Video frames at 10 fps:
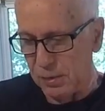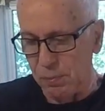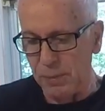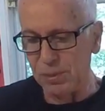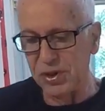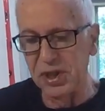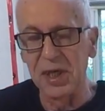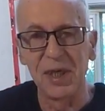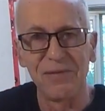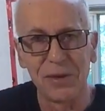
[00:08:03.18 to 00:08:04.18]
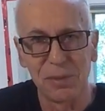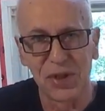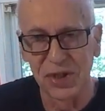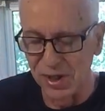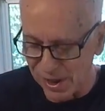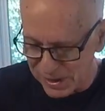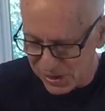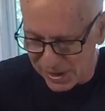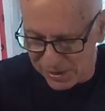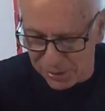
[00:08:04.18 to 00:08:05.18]
People say give it a massage.
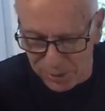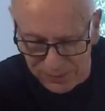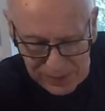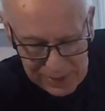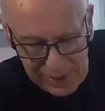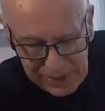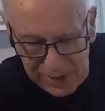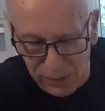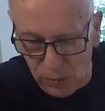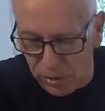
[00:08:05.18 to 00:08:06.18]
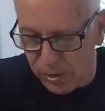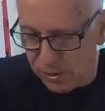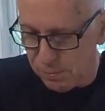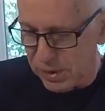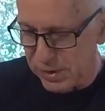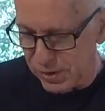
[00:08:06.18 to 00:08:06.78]
I don't know if I like that word, but